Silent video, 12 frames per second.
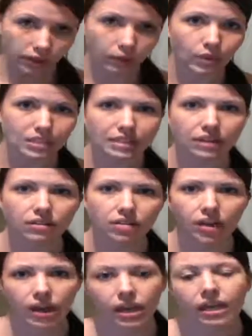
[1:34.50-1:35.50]
Now what's the other
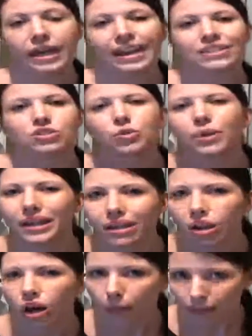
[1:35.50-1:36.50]
thing? It's
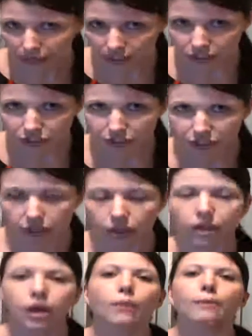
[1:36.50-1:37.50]
creating competition.
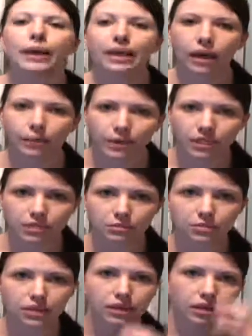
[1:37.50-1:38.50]
By coming to
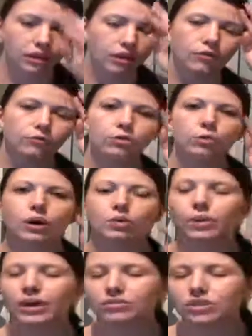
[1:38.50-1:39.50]
me, for one,
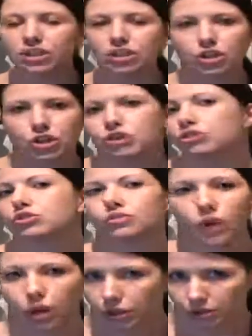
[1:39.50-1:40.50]
we have such huge
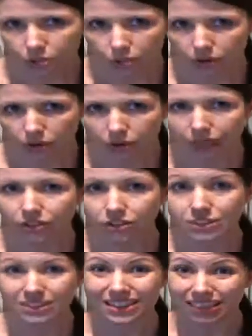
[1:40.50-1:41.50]
volumes with our
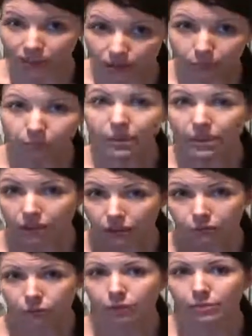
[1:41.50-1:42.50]
lenders that they're competing
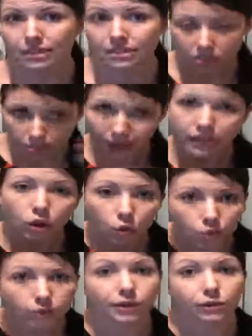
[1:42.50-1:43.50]
for our business by
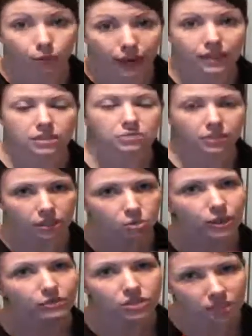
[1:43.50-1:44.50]
lowering rates because we
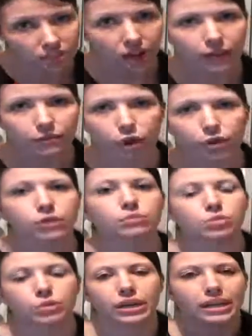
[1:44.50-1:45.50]
have such high
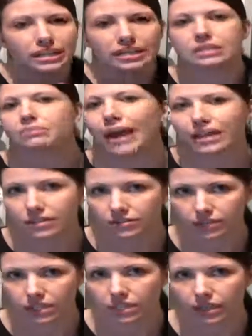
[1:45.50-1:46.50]
volumes, we're getting these massive
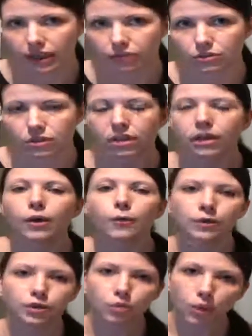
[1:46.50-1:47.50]
discounts.
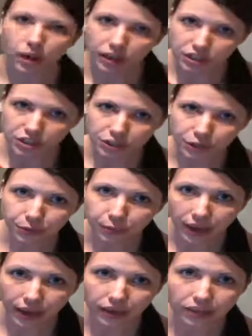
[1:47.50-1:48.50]
When you walk into your
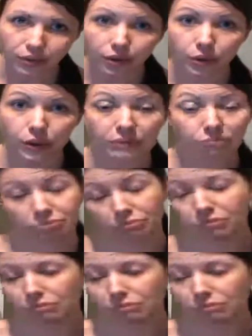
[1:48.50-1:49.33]
bank, they're going,